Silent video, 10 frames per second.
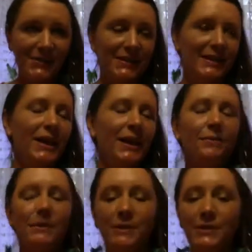And
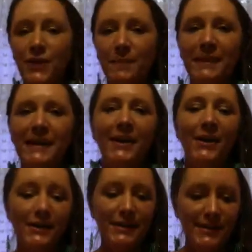we were drumming, and
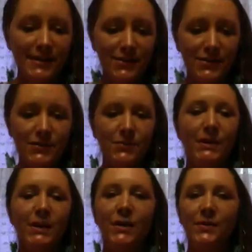all the sisters would
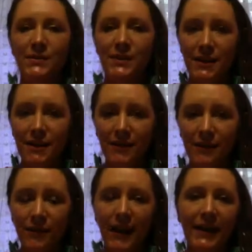go to the
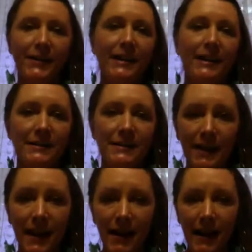fire and
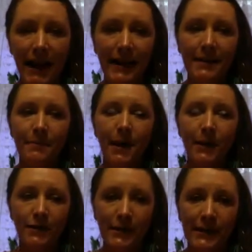had them
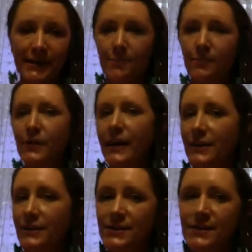offering their
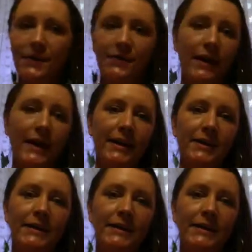prayers to the fire,